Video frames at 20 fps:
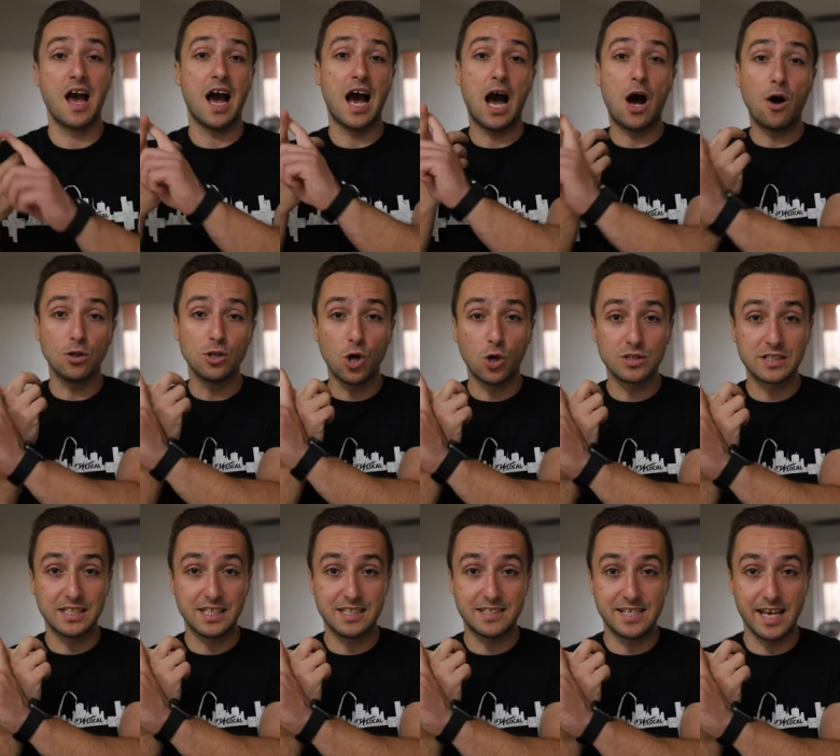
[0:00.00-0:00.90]
How
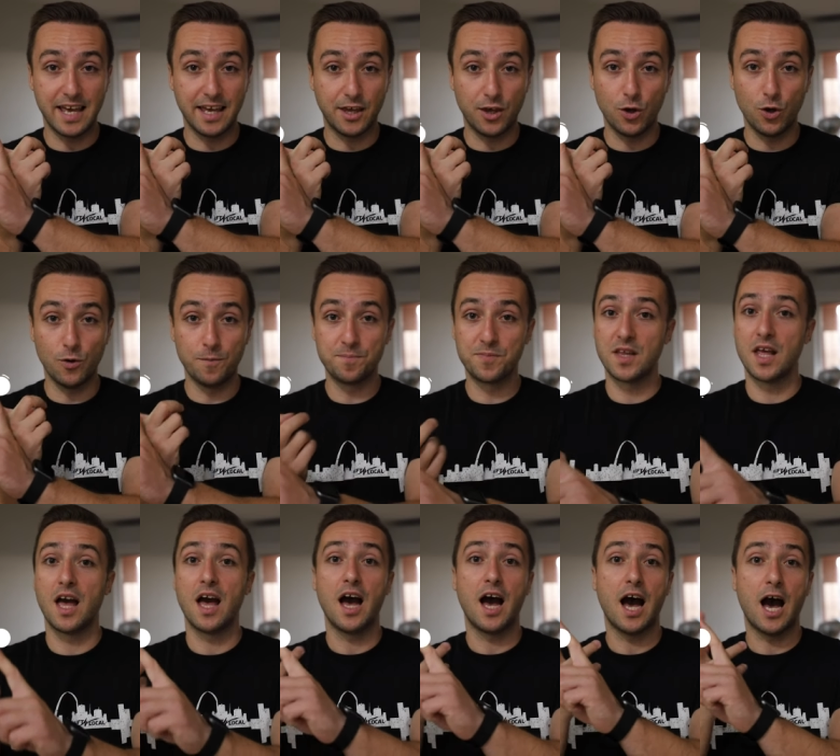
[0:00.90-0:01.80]
long did it take you?
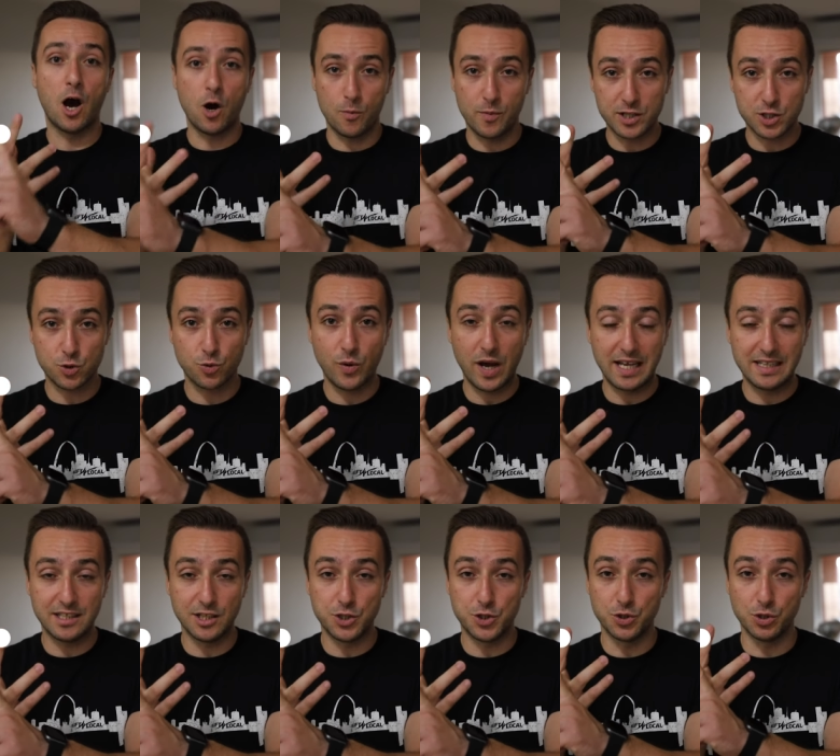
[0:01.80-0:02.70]
How much
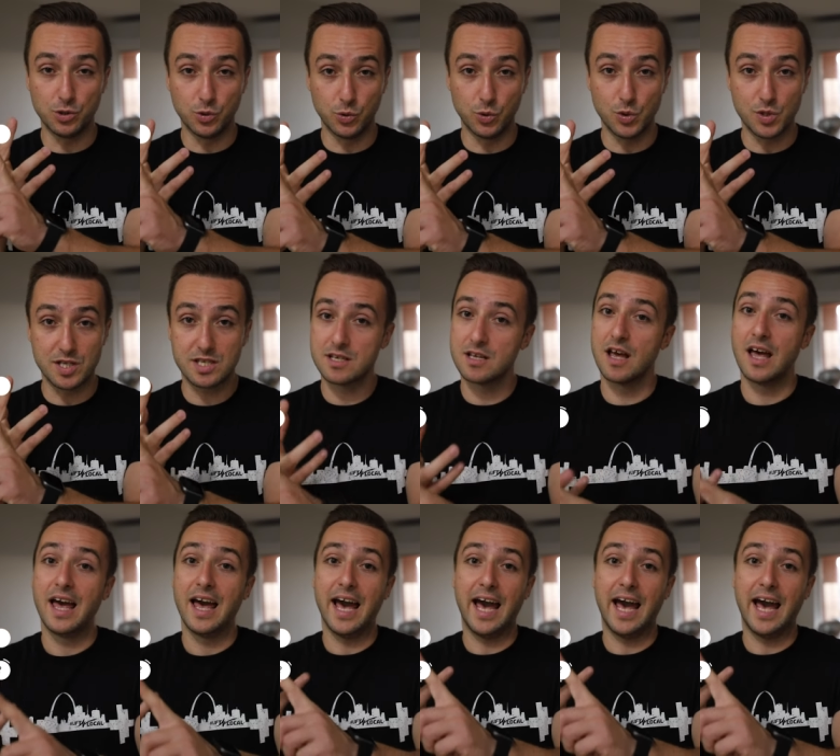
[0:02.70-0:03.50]
weight did you lose?